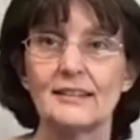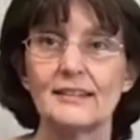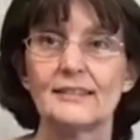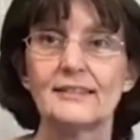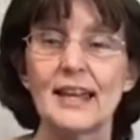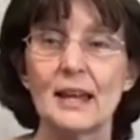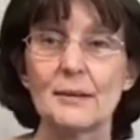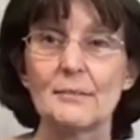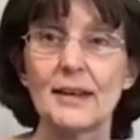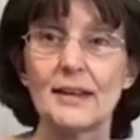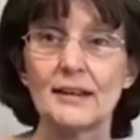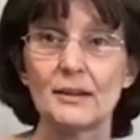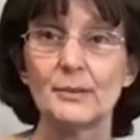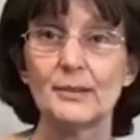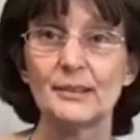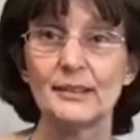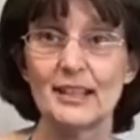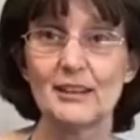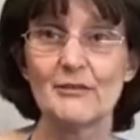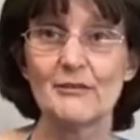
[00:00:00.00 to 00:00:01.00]
That made a
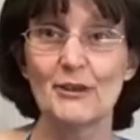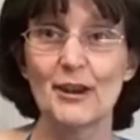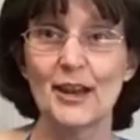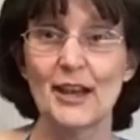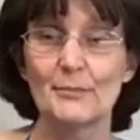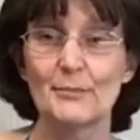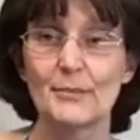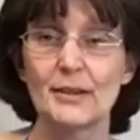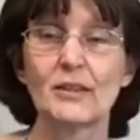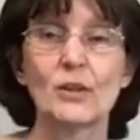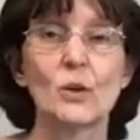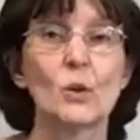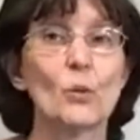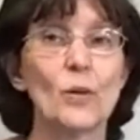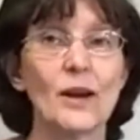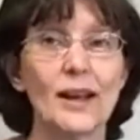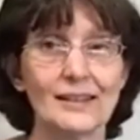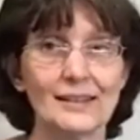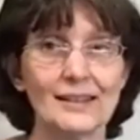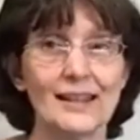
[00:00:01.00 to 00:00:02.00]
believer out of me that
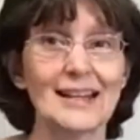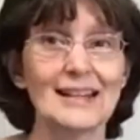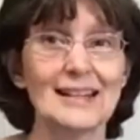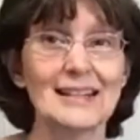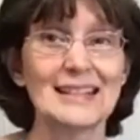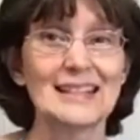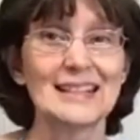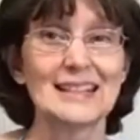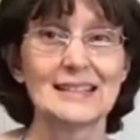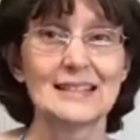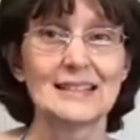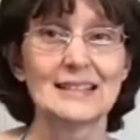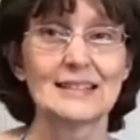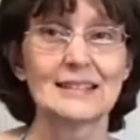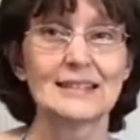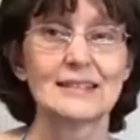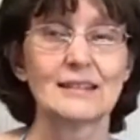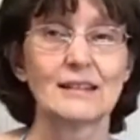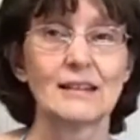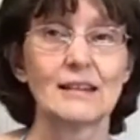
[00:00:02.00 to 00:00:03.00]
White Lightning
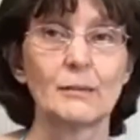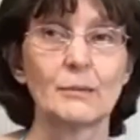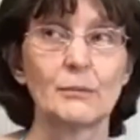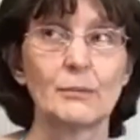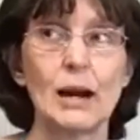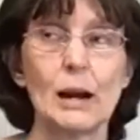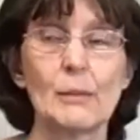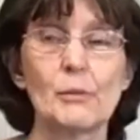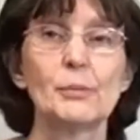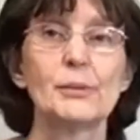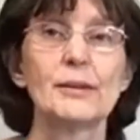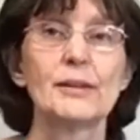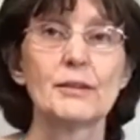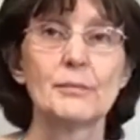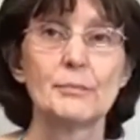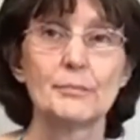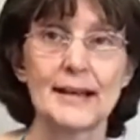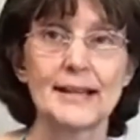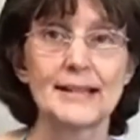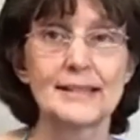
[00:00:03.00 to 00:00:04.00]
is probably the
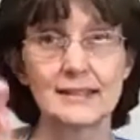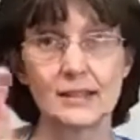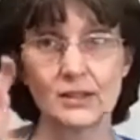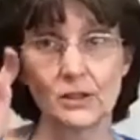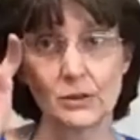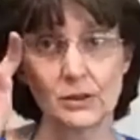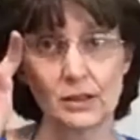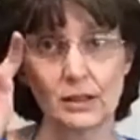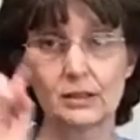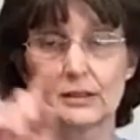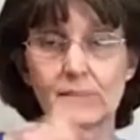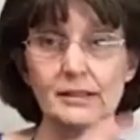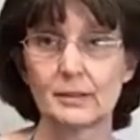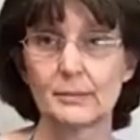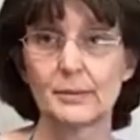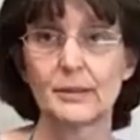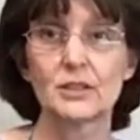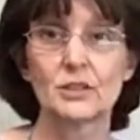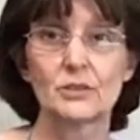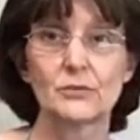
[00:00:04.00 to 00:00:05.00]
best thing you can clean a
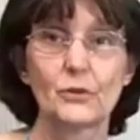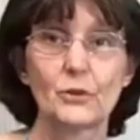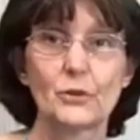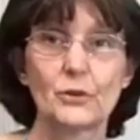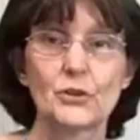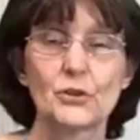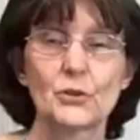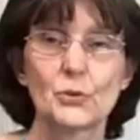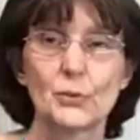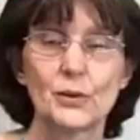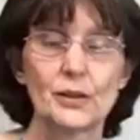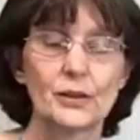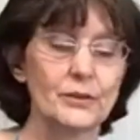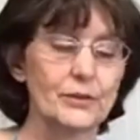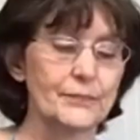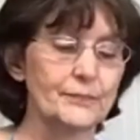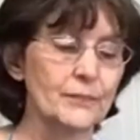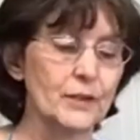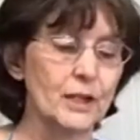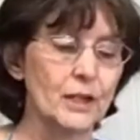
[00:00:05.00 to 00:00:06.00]
piece of furniture with.
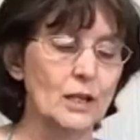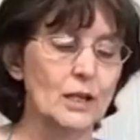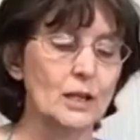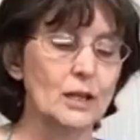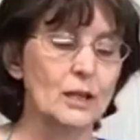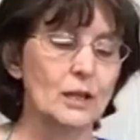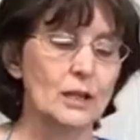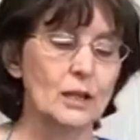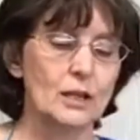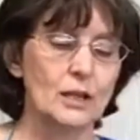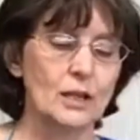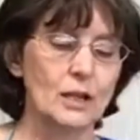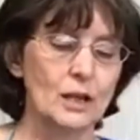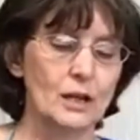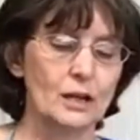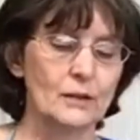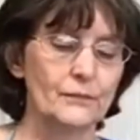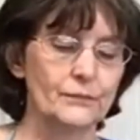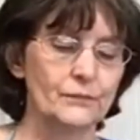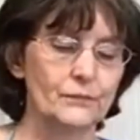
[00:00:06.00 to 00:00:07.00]

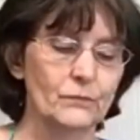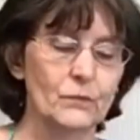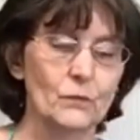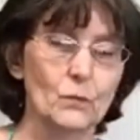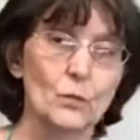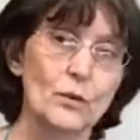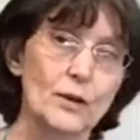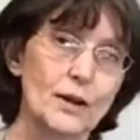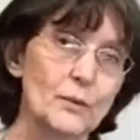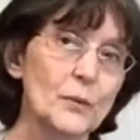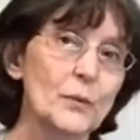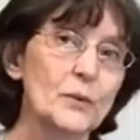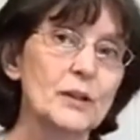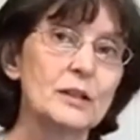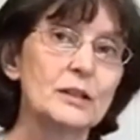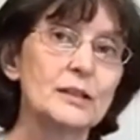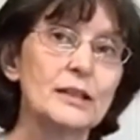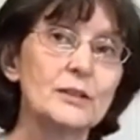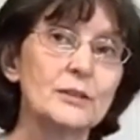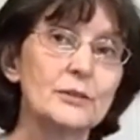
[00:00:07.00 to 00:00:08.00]
Now, why do we want to
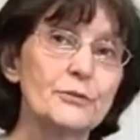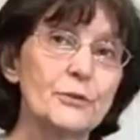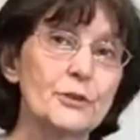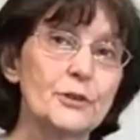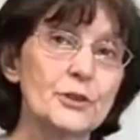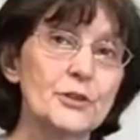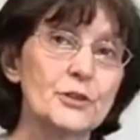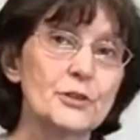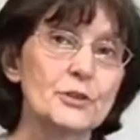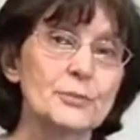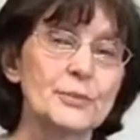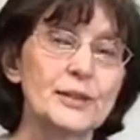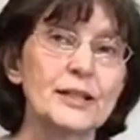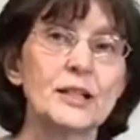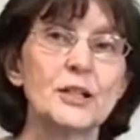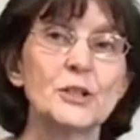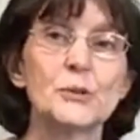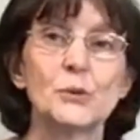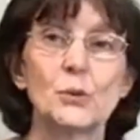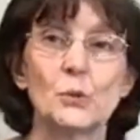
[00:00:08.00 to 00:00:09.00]
clean the furniture?
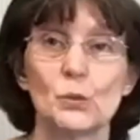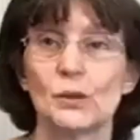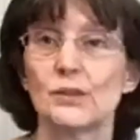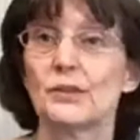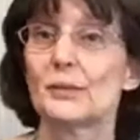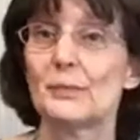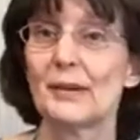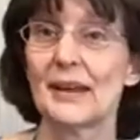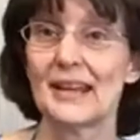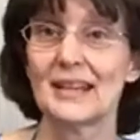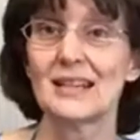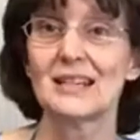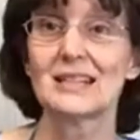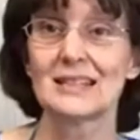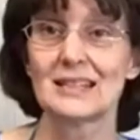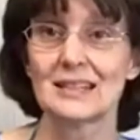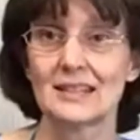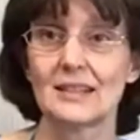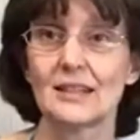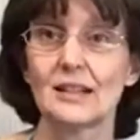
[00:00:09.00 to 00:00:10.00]
Because we want the paint to
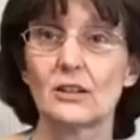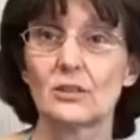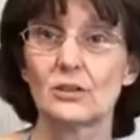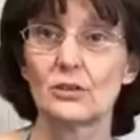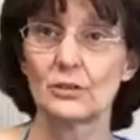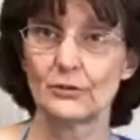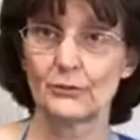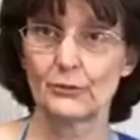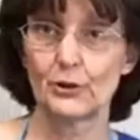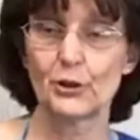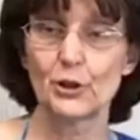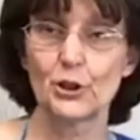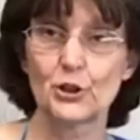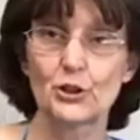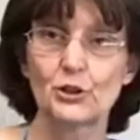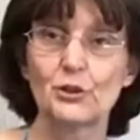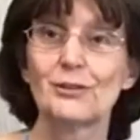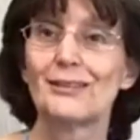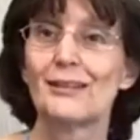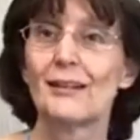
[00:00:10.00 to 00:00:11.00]
stick to the
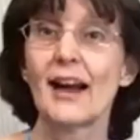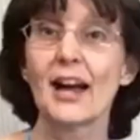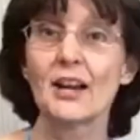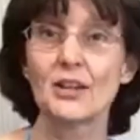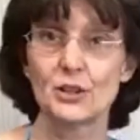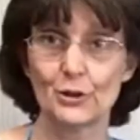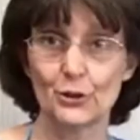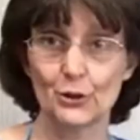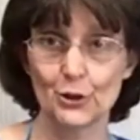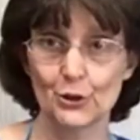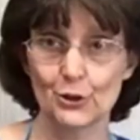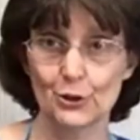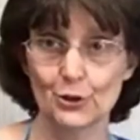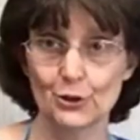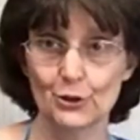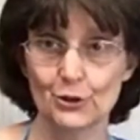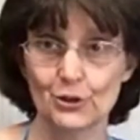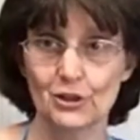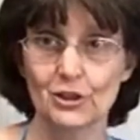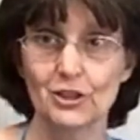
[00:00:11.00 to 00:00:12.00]
furniture and not to the
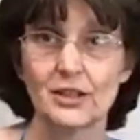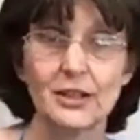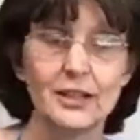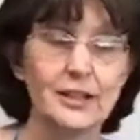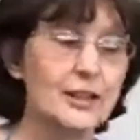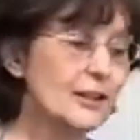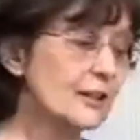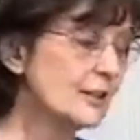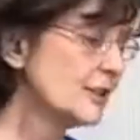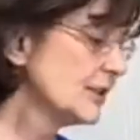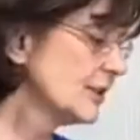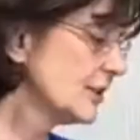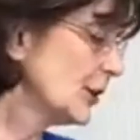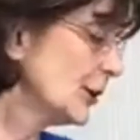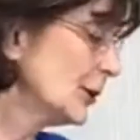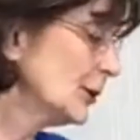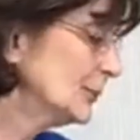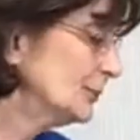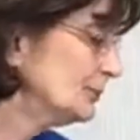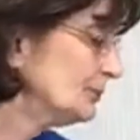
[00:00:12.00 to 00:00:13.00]
dirt.
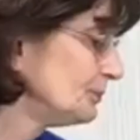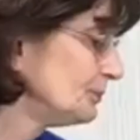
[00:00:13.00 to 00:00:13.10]
So,